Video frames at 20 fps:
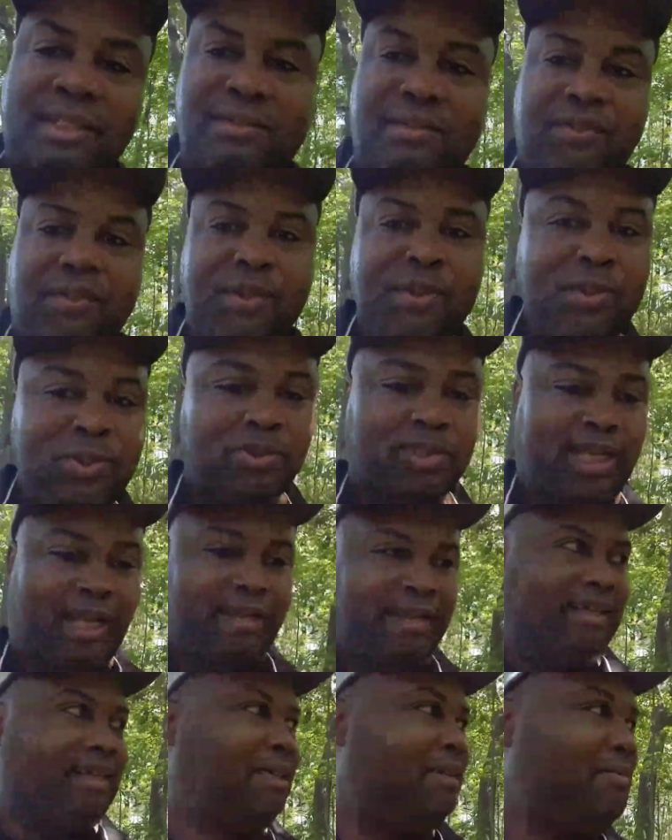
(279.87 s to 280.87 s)
at these views
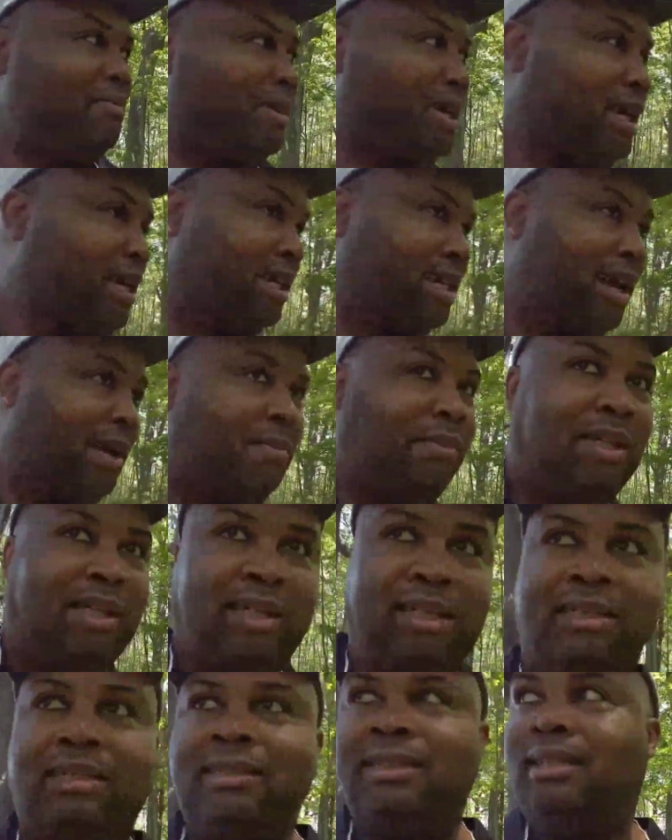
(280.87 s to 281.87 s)
out here, man. I
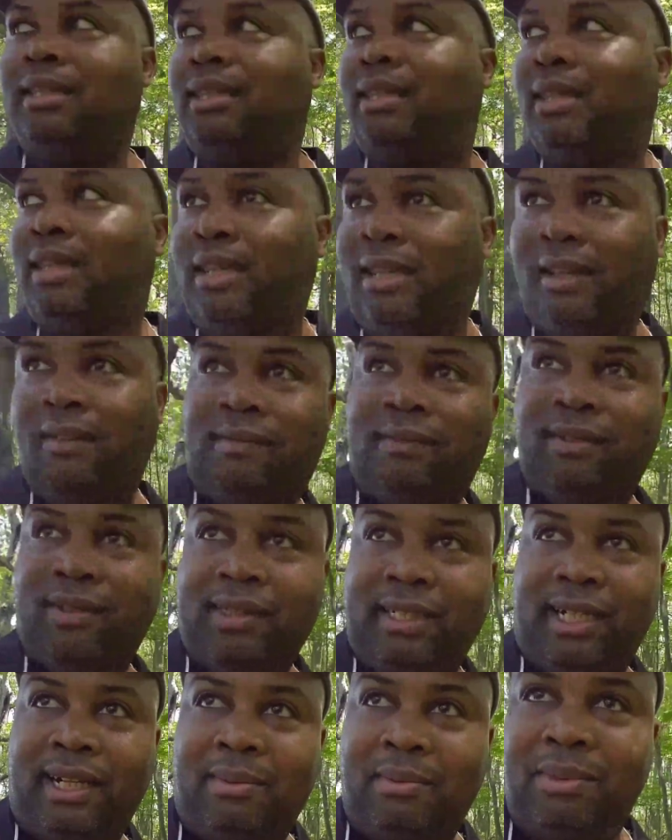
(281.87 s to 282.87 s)
mean, it
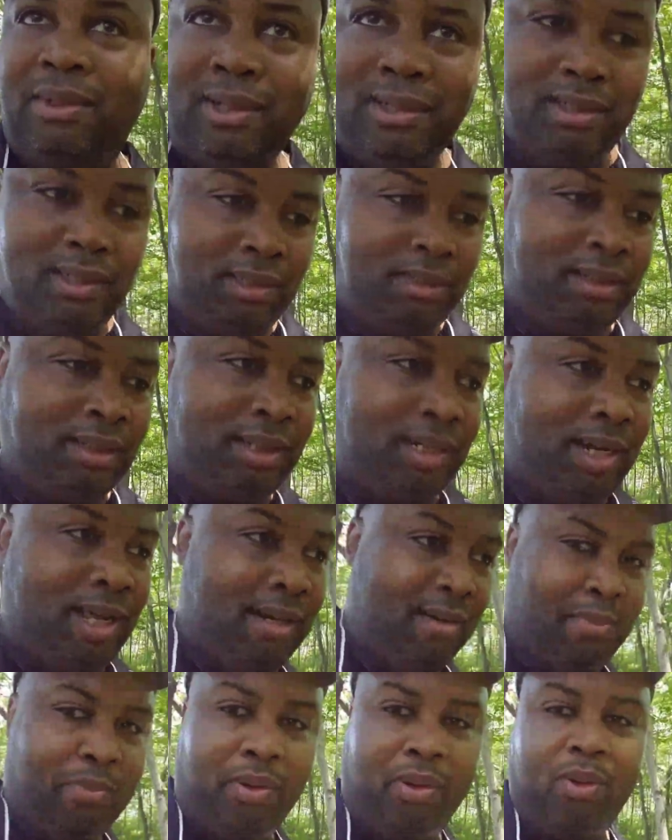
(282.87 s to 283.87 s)
feels like I'm
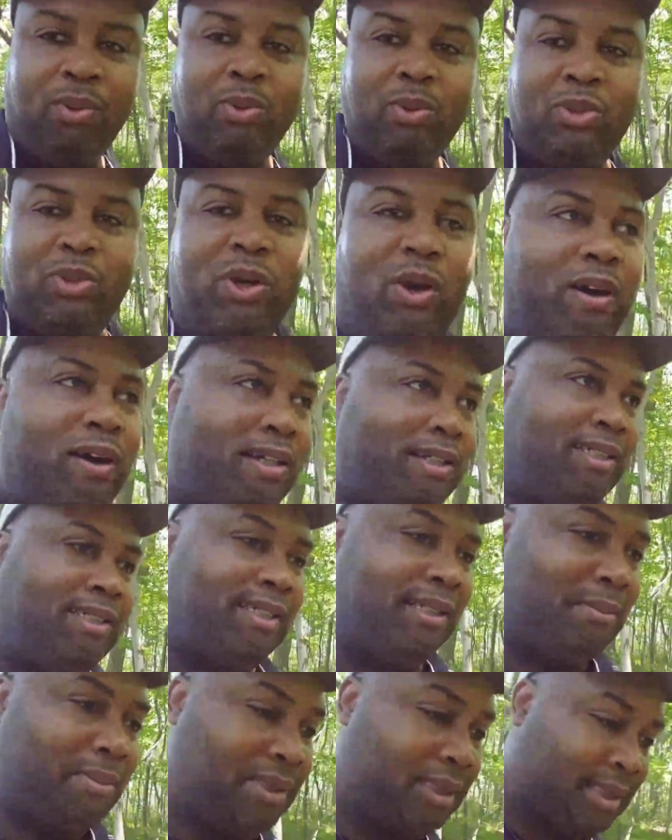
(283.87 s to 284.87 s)
looking at a postcard
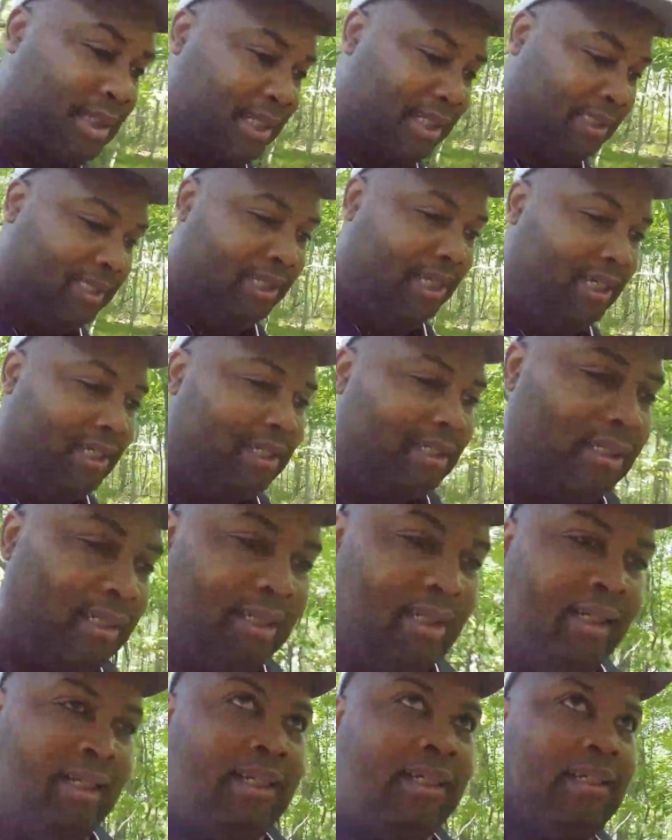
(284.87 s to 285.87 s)
or something like that,
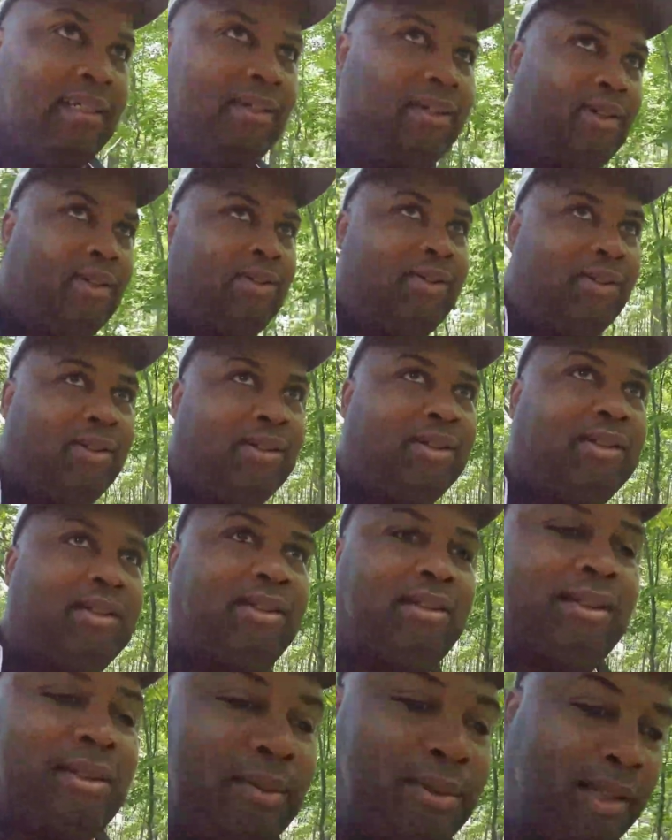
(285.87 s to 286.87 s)
you know.
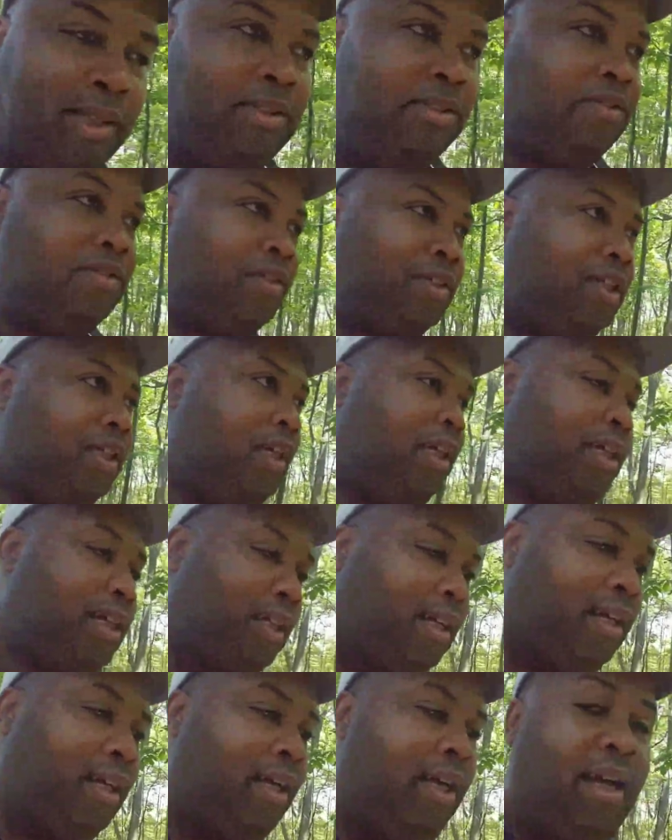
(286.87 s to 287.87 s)
See, sometimes you
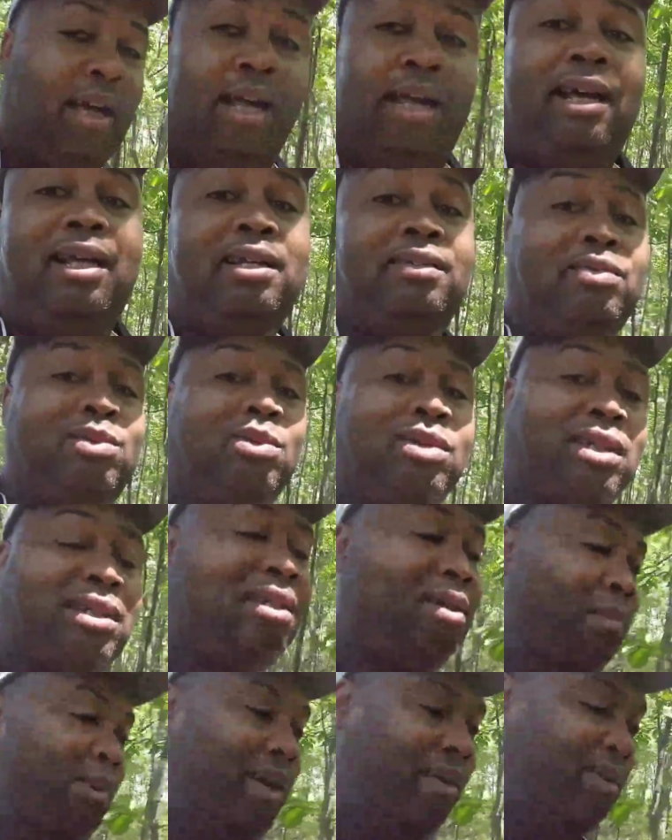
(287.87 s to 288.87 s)
forget. I didn't even
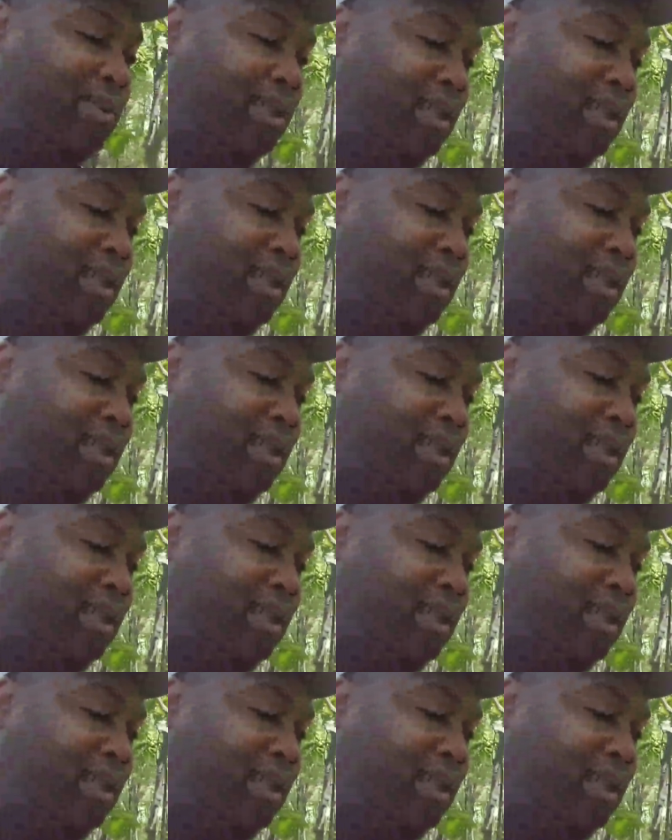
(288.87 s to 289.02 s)
want to come